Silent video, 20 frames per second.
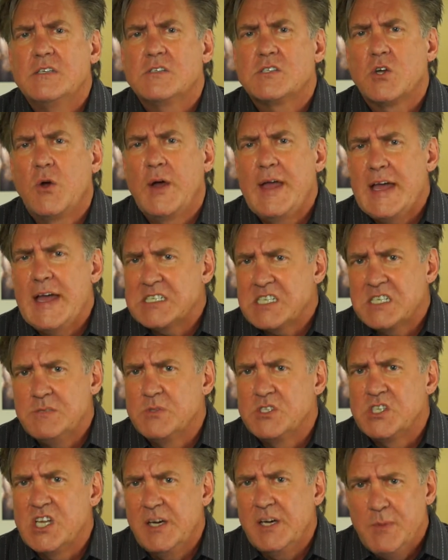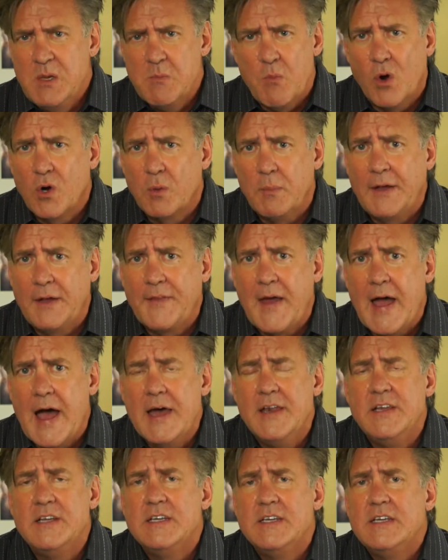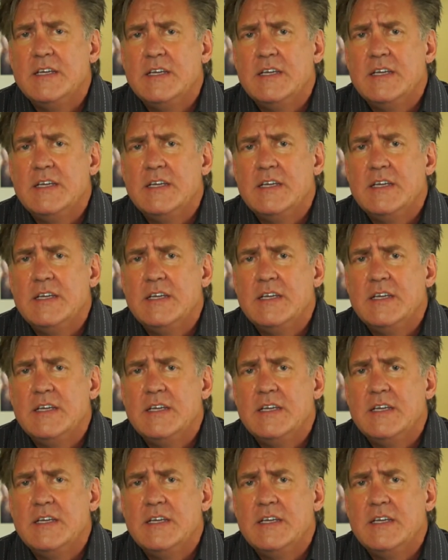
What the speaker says: So I asked him, tell me more about that.